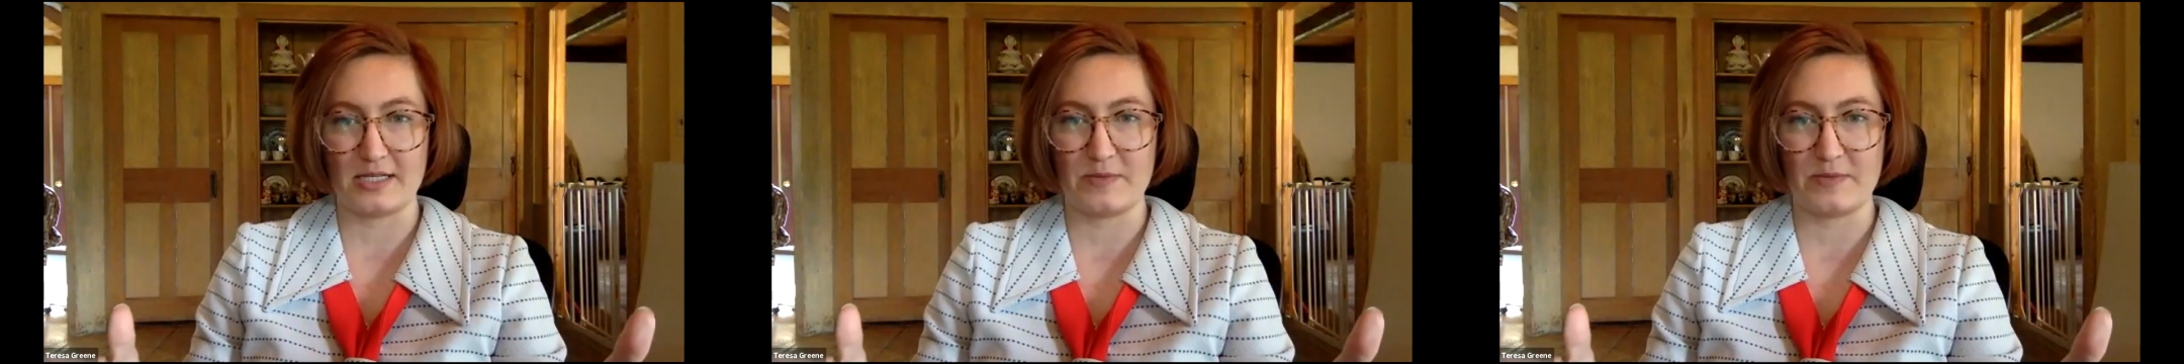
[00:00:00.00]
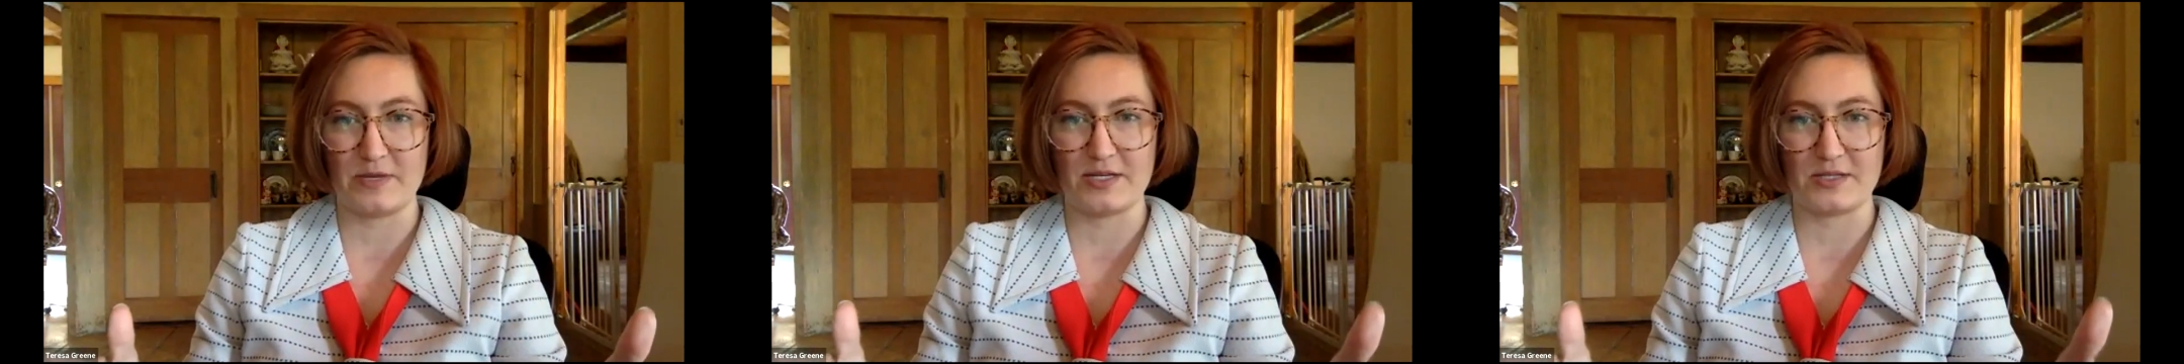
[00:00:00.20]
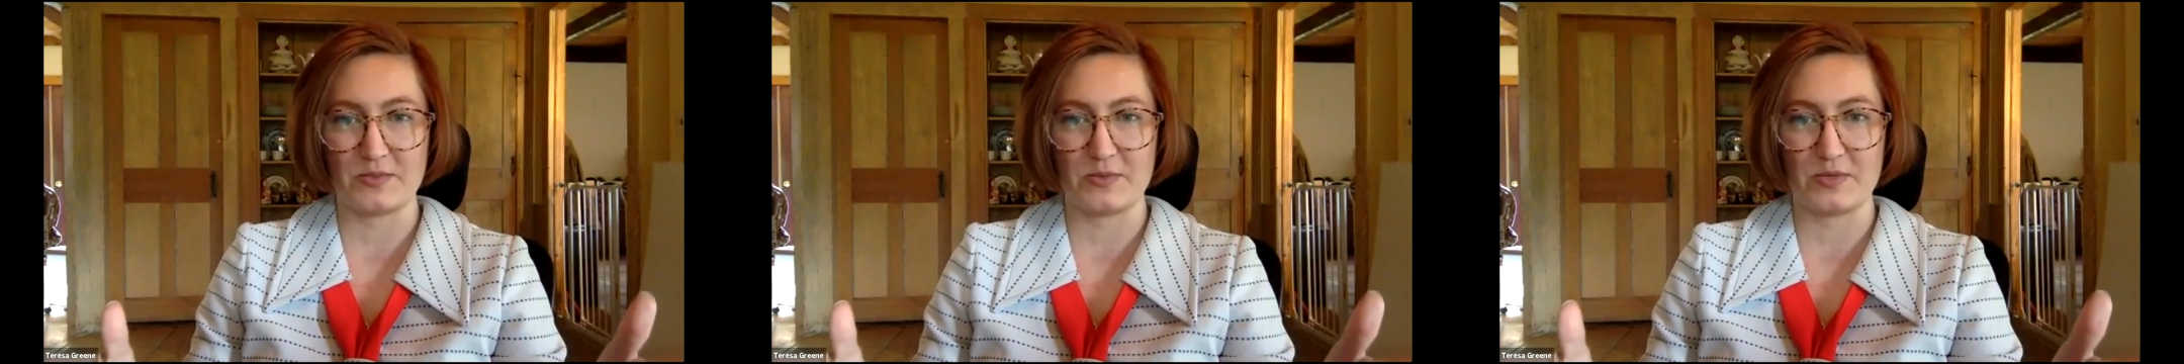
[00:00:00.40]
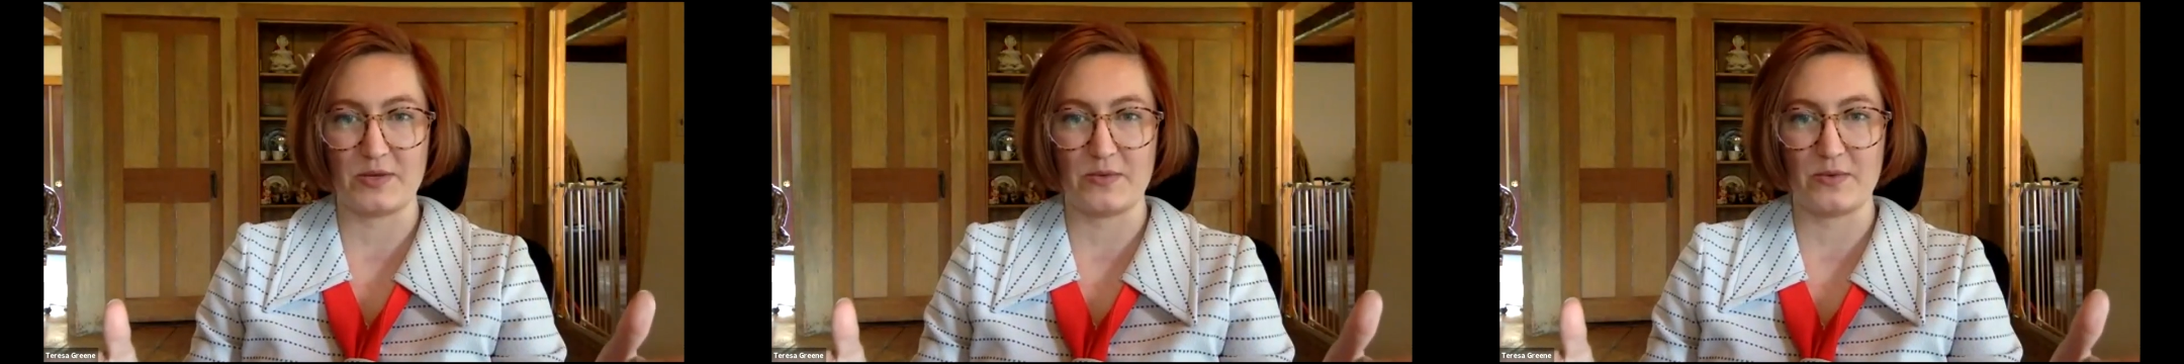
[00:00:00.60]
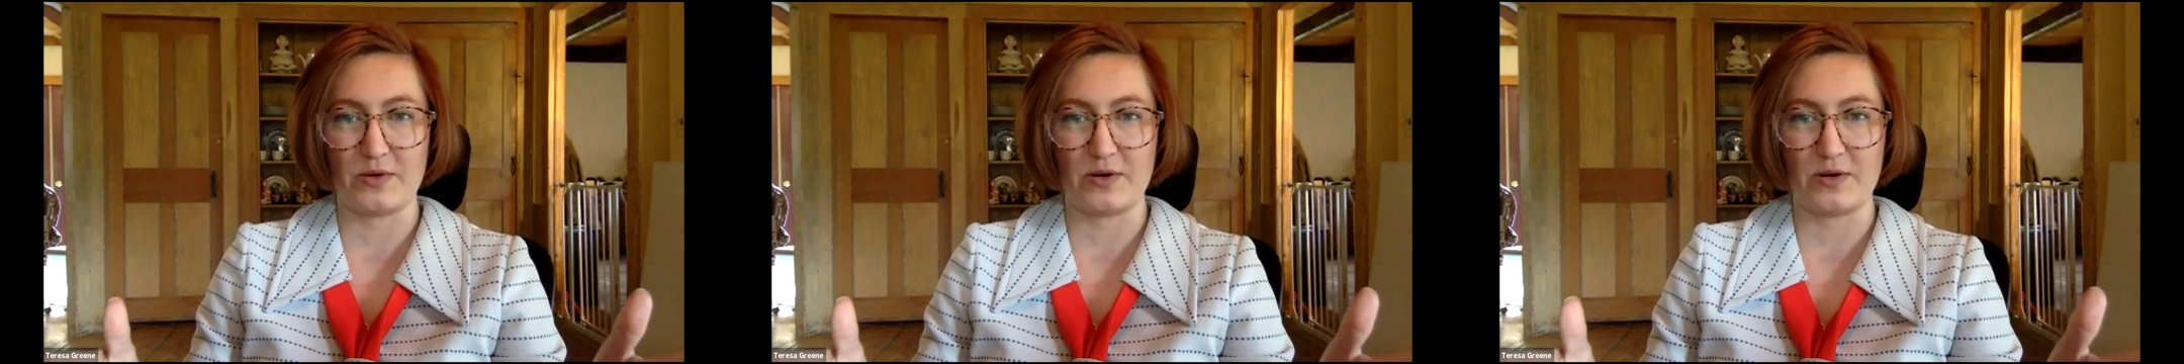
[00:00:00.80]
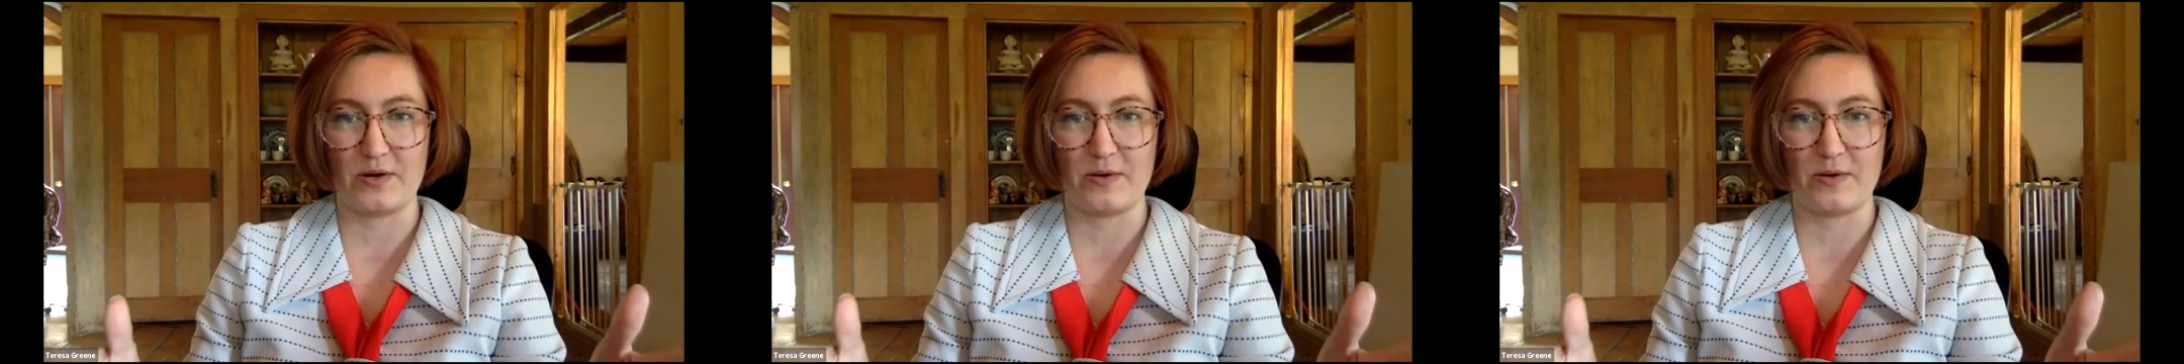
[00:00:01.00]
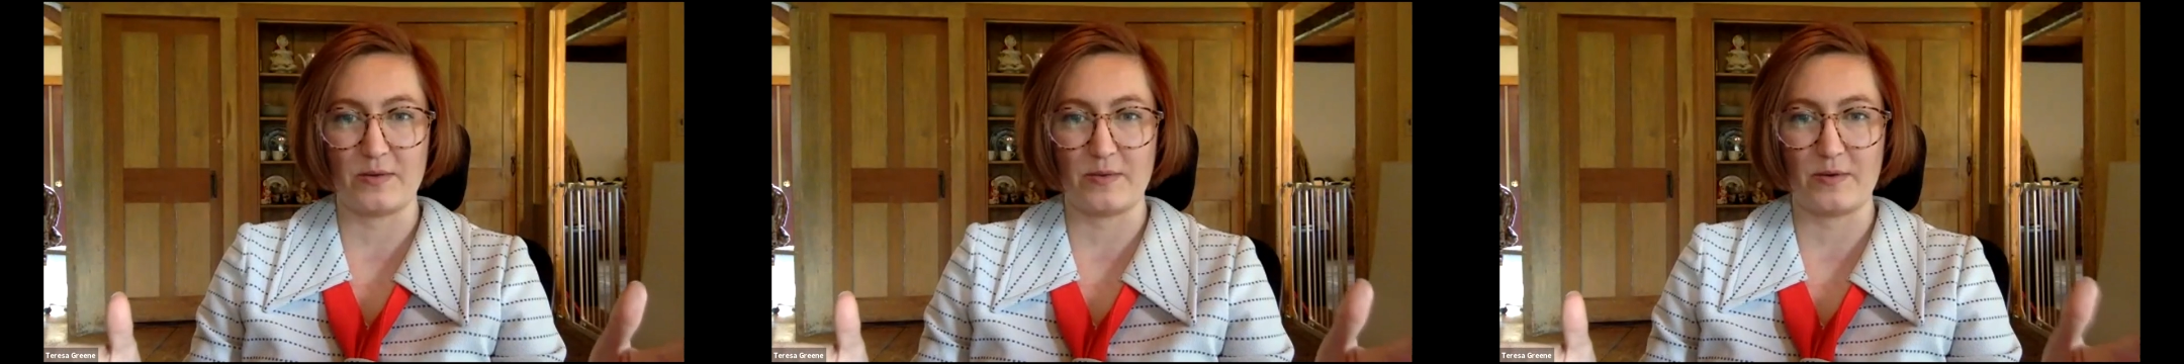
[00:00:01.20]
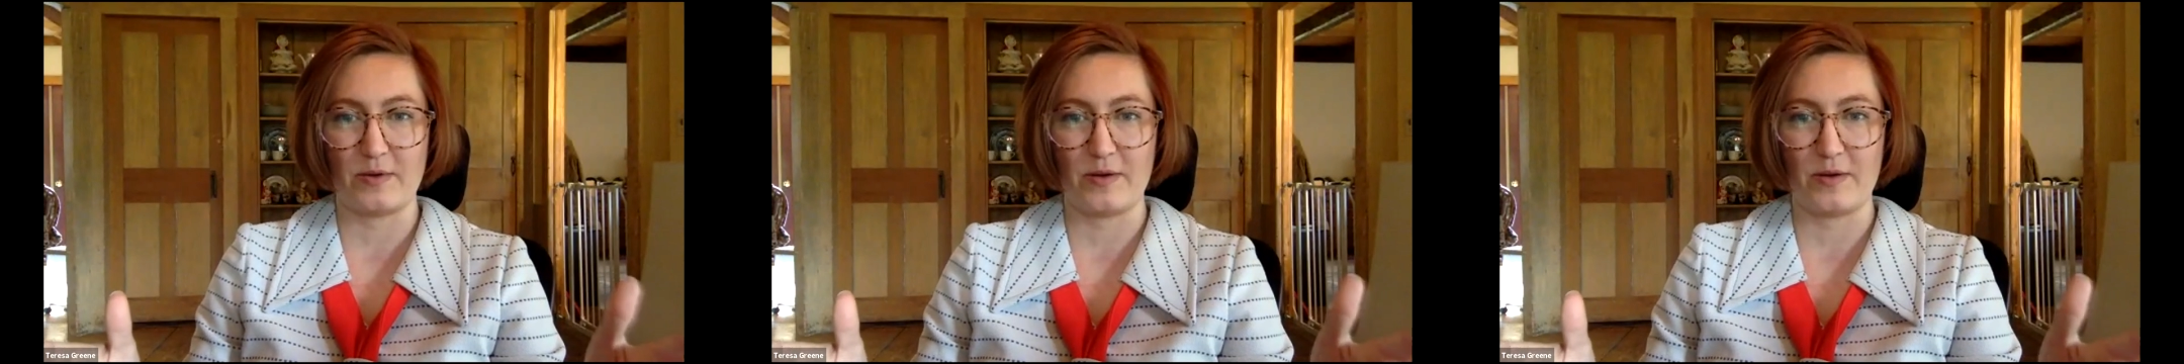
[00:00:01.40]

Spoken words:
because we were